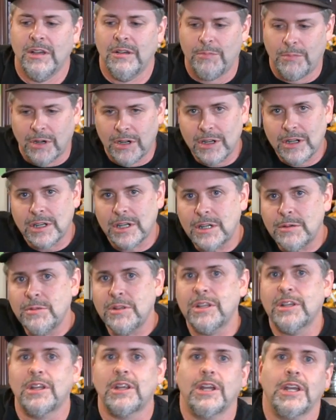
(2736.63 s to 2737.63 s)
Mark Herman,
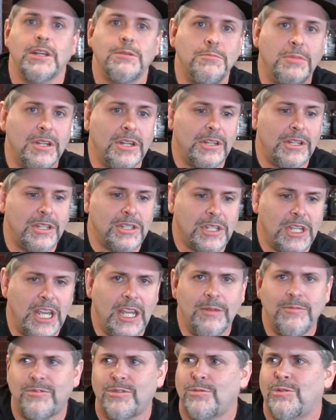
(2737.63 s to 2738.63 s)
on the other hand, been at this
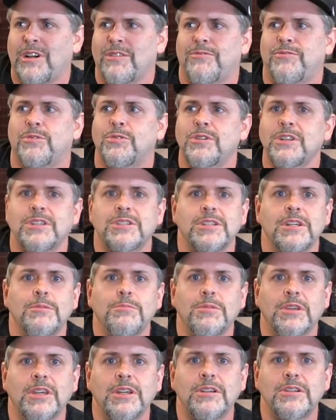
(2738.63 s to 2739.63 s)
game for what, 40
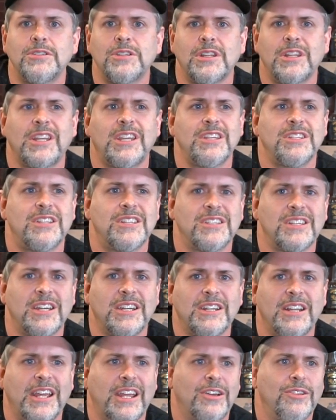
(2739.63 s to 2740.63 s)
some years. I think he's
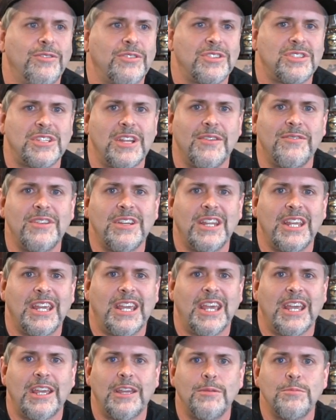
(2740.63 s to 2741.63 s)
designed like over 70
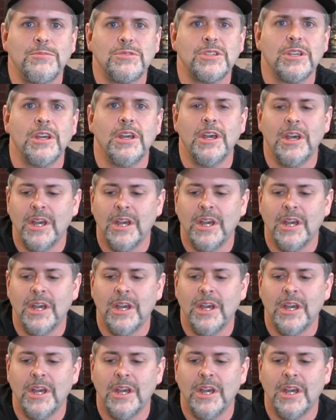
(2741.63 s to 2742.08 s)
games.